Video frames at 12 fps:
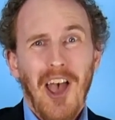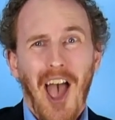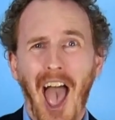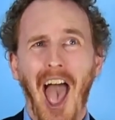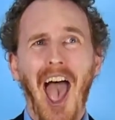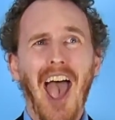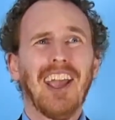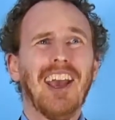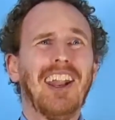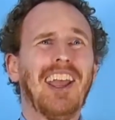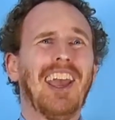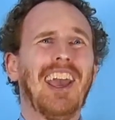
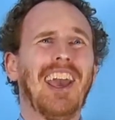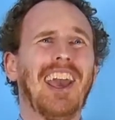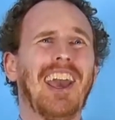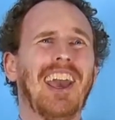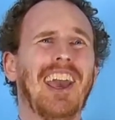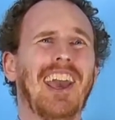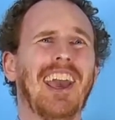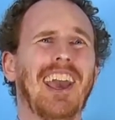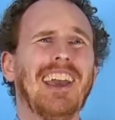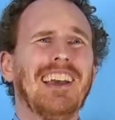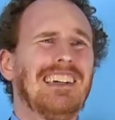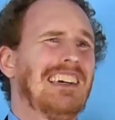
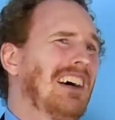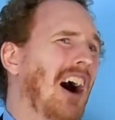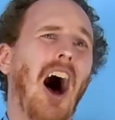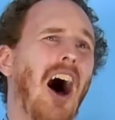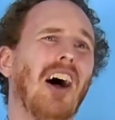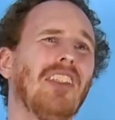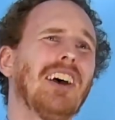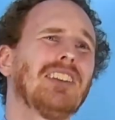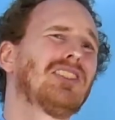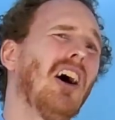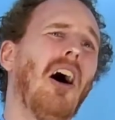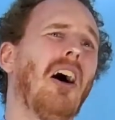Agony, all the
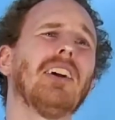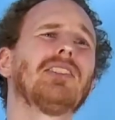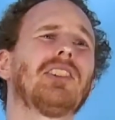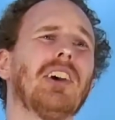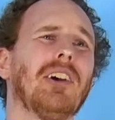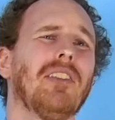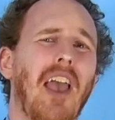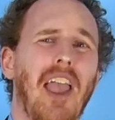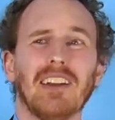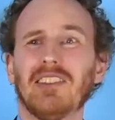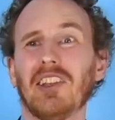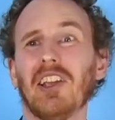torture
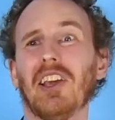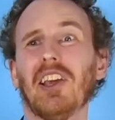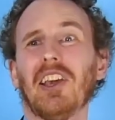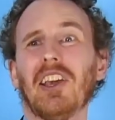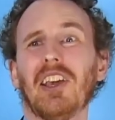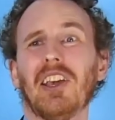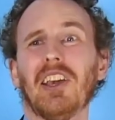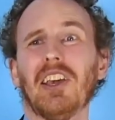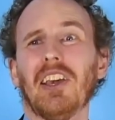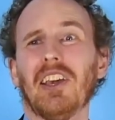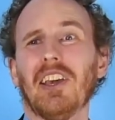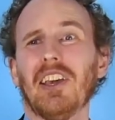they
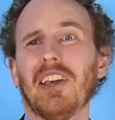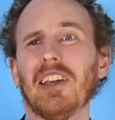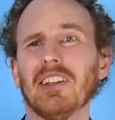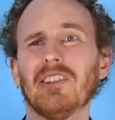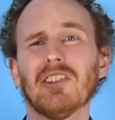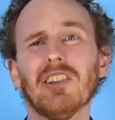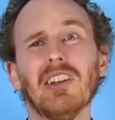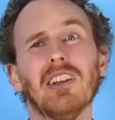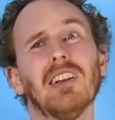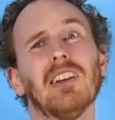teach.